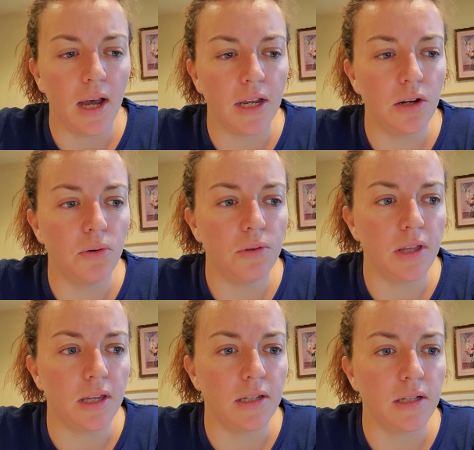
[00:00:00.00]
I know
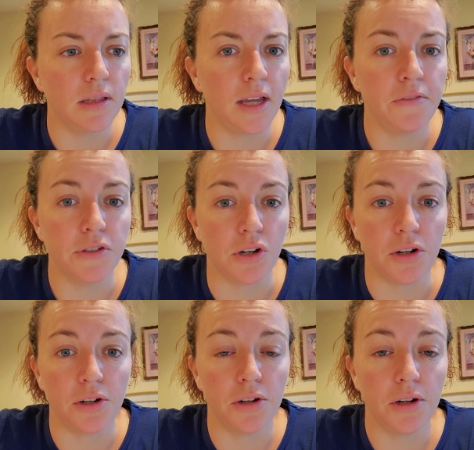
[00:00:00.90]
that life is
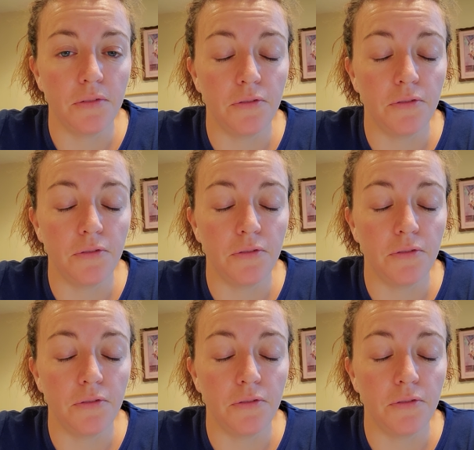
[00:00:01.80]
harder